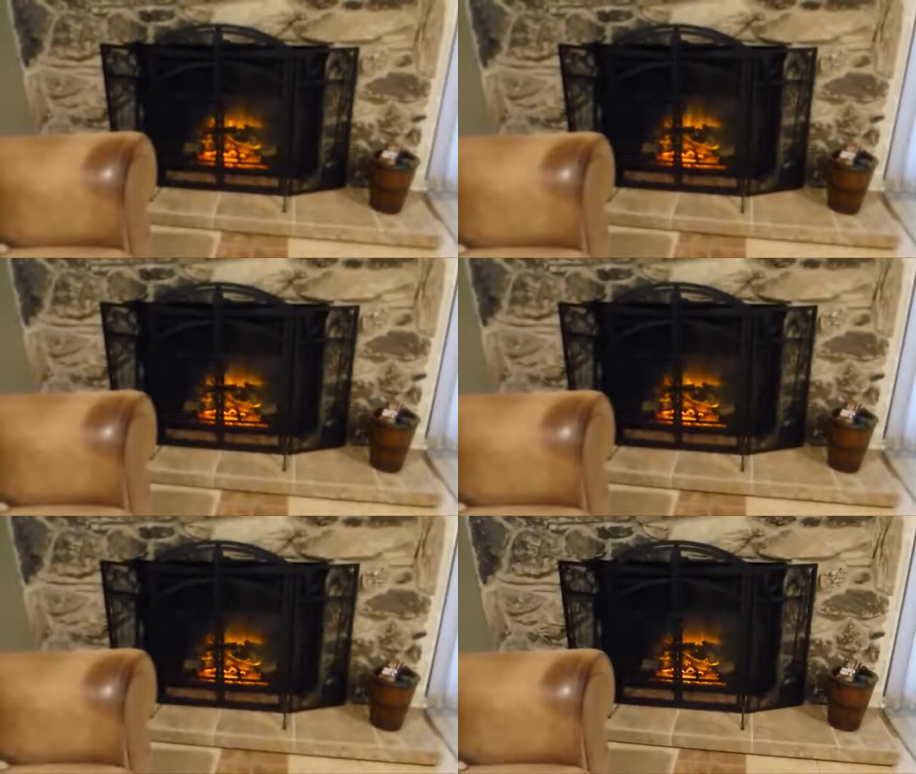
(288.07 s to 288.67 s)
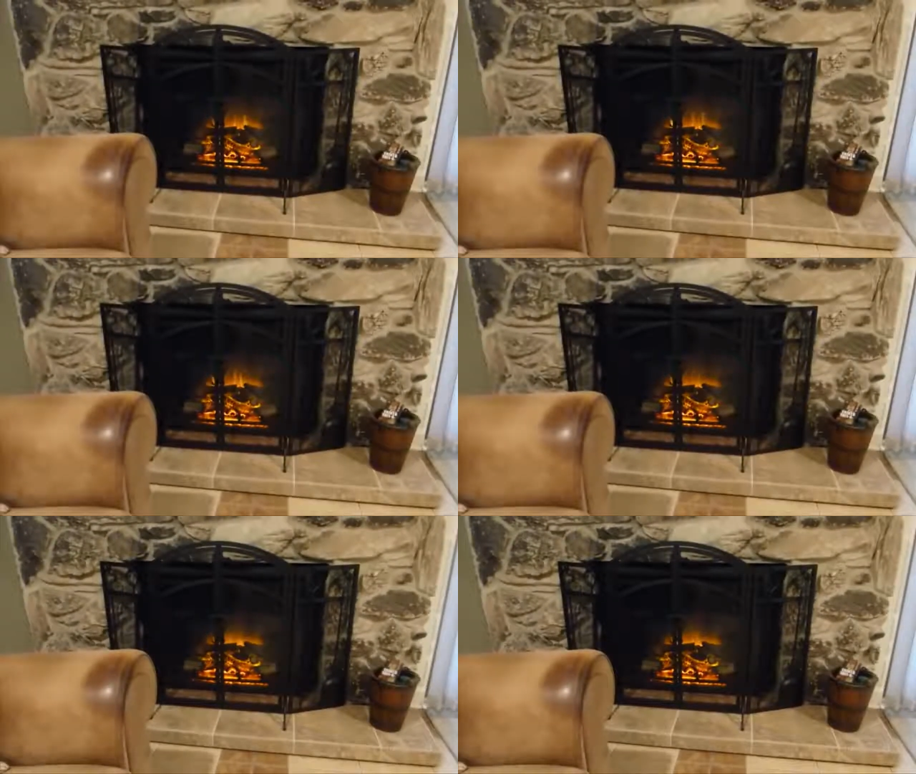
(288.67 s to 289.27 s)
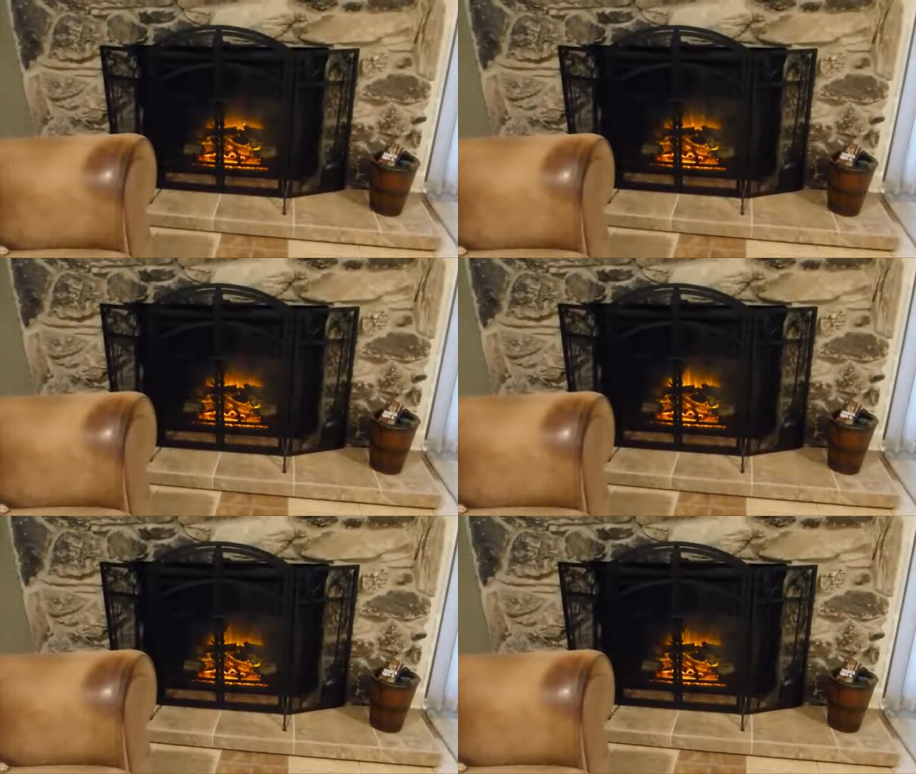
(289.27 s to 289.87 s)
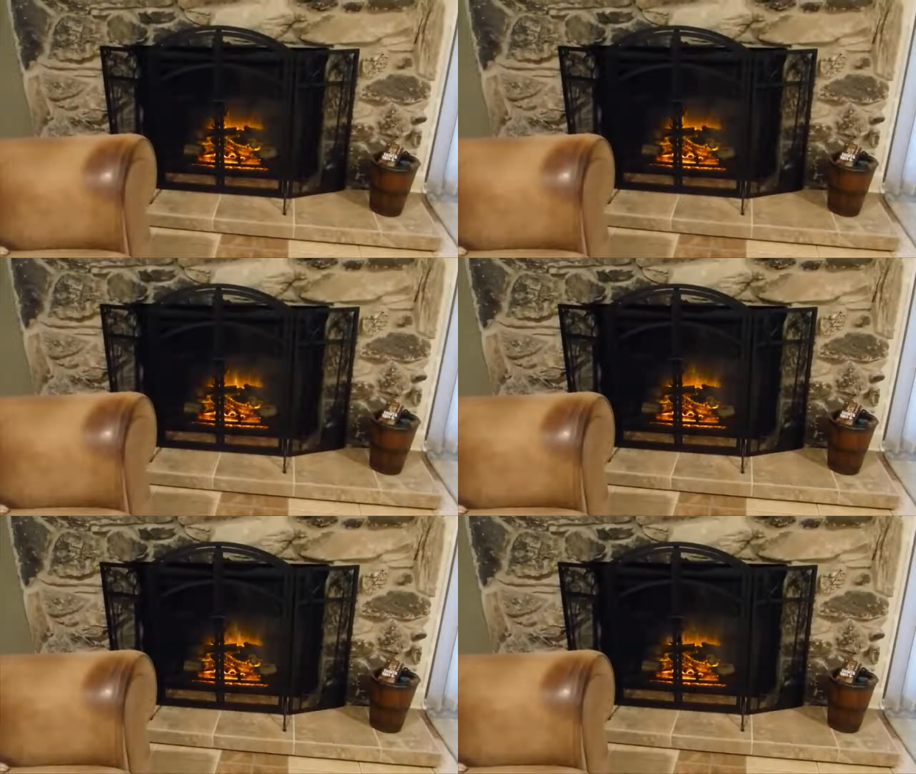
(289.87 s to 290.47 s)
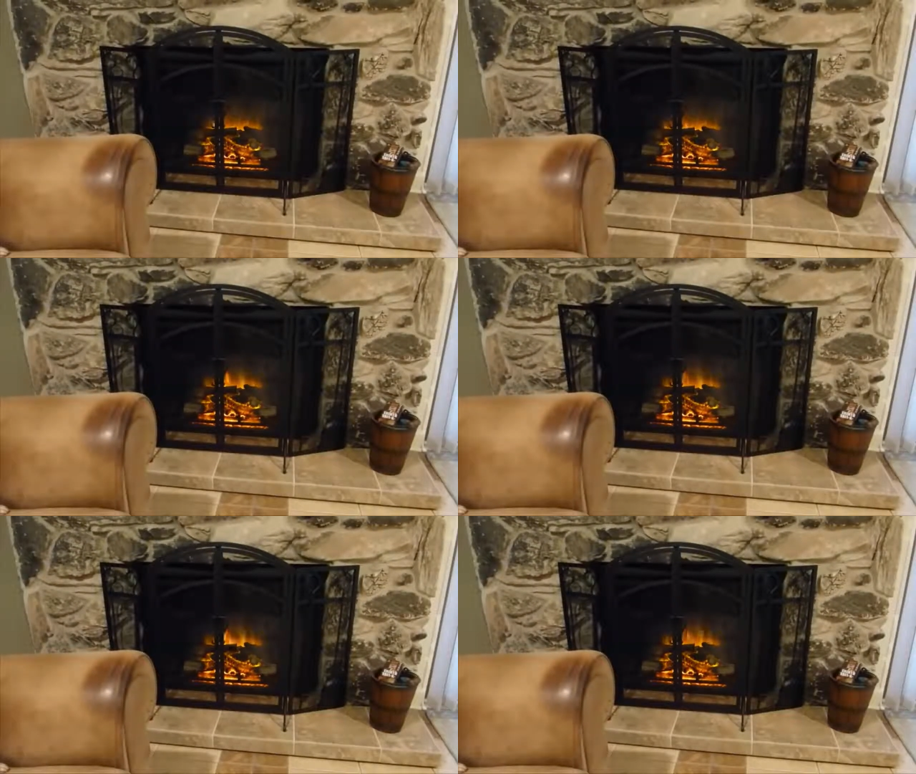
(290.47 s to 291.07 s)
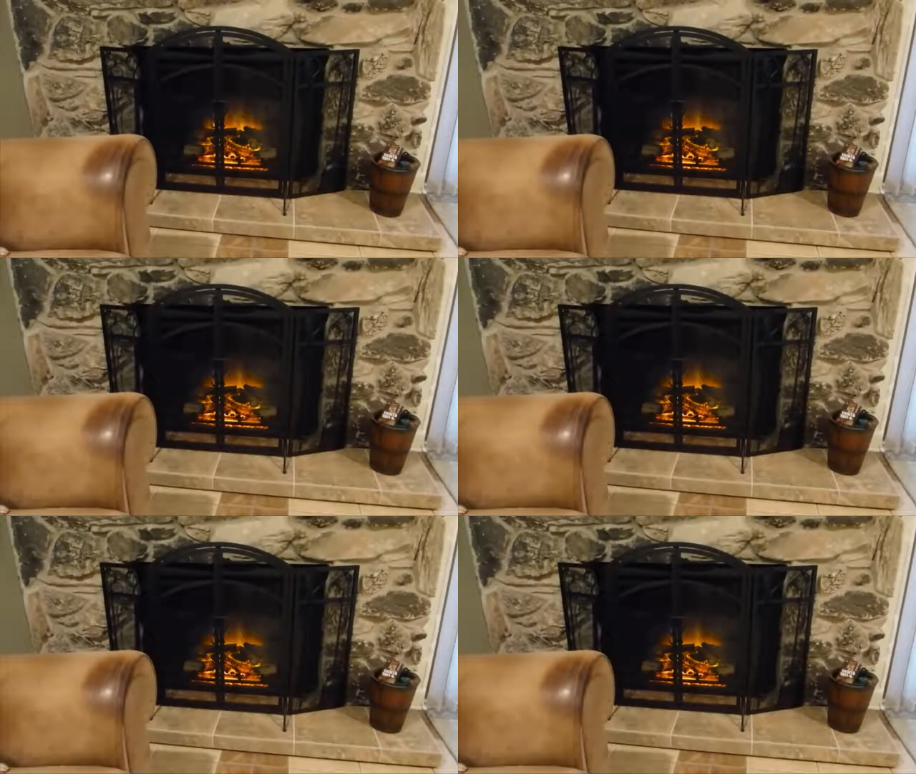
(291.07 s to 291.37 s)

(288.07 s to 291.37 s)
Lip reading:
No face is visible, so there are no lips to read.